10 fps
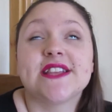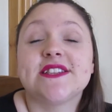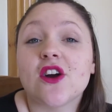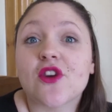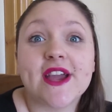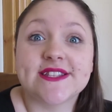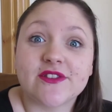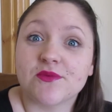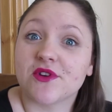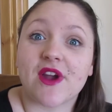It's not great. It's
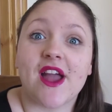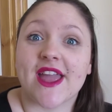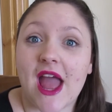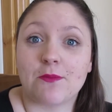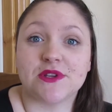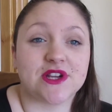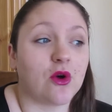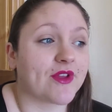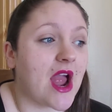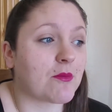never been great. I can't actually
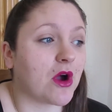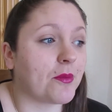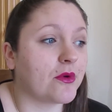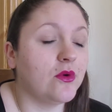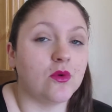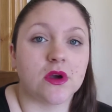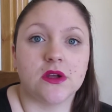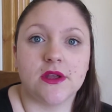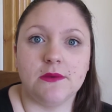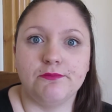hold the camera up. Ooh,
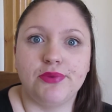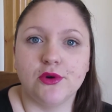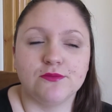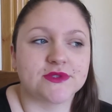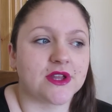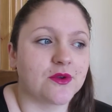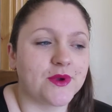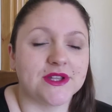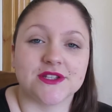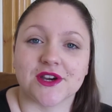he boomed on the
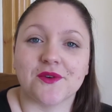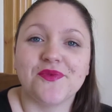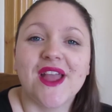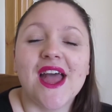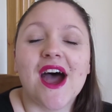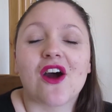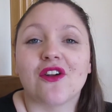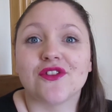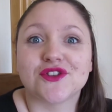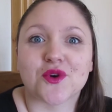window or
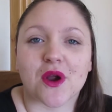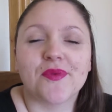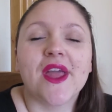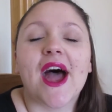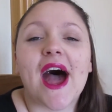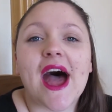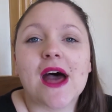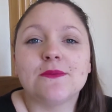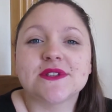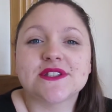on the door.
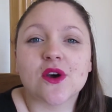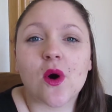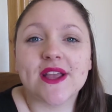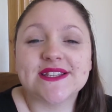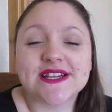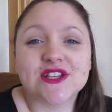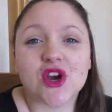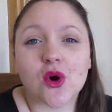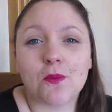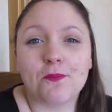Um, so I did
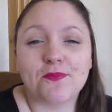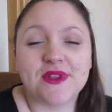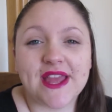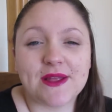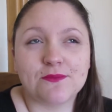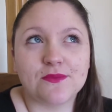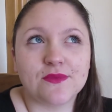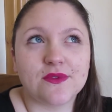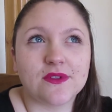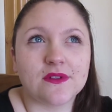go
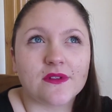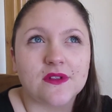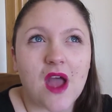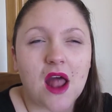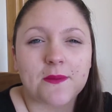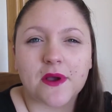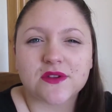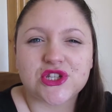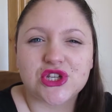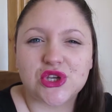in at
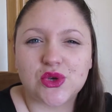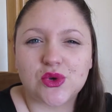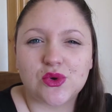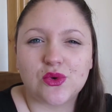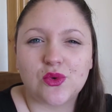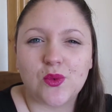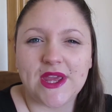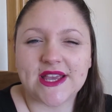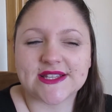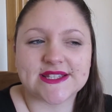about two
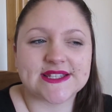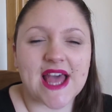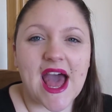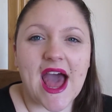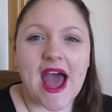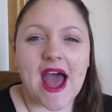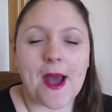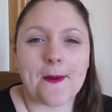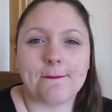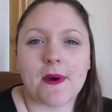weeks
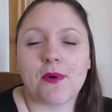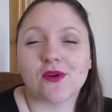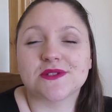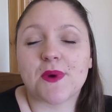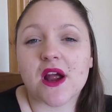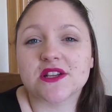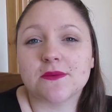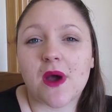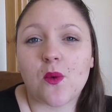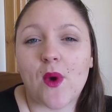um,
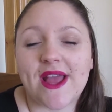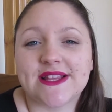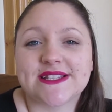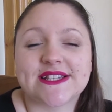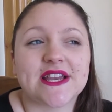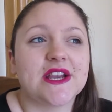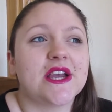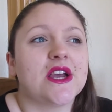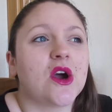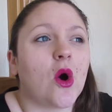postpartum I went
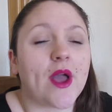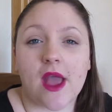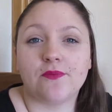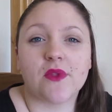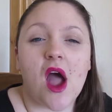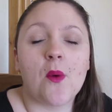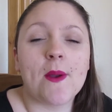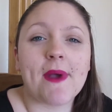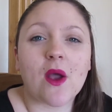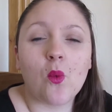okay I
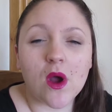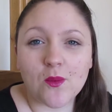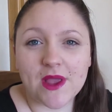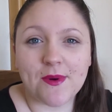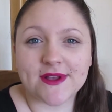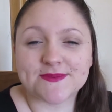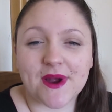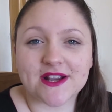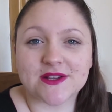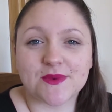went back one week
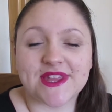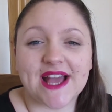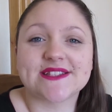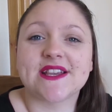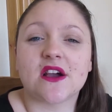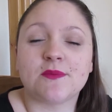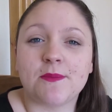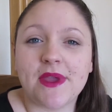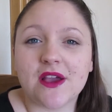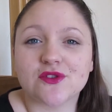postpartum because they had to take off my
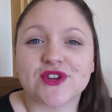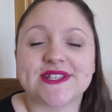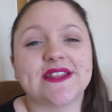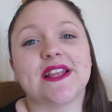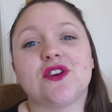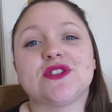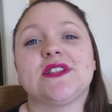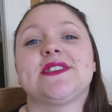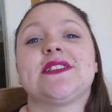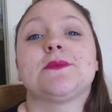Pico dressing. They looked
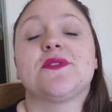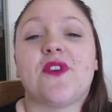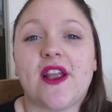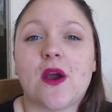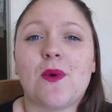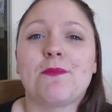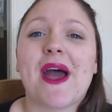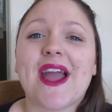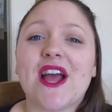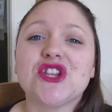at it, they said it was fine. I went
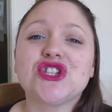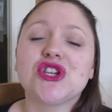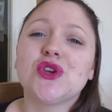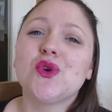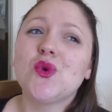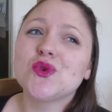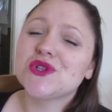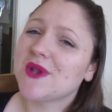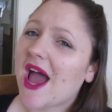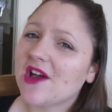back at two,
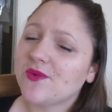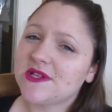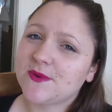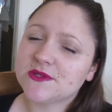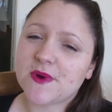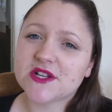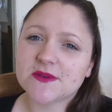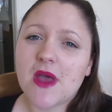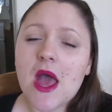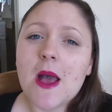two and a half weeks
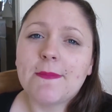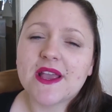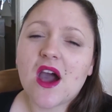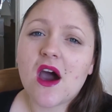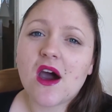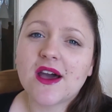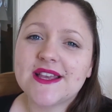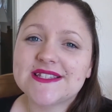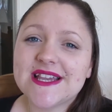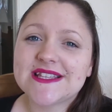postpartum
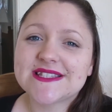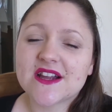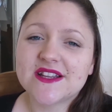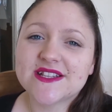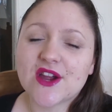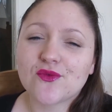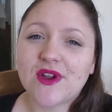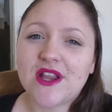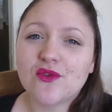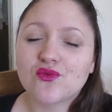because it started to get
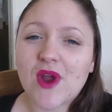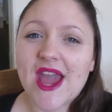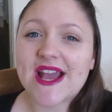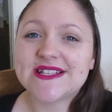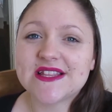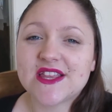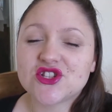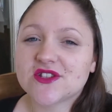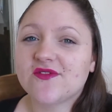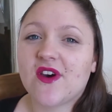really red and they
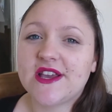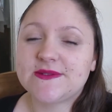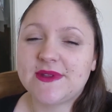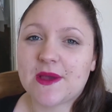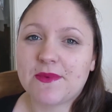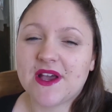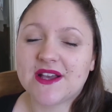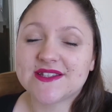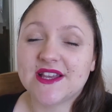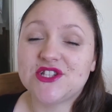just advised me that
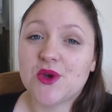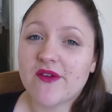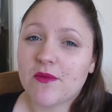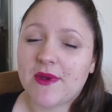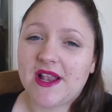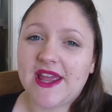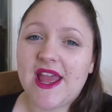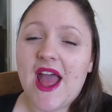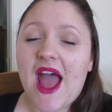because I do have a belly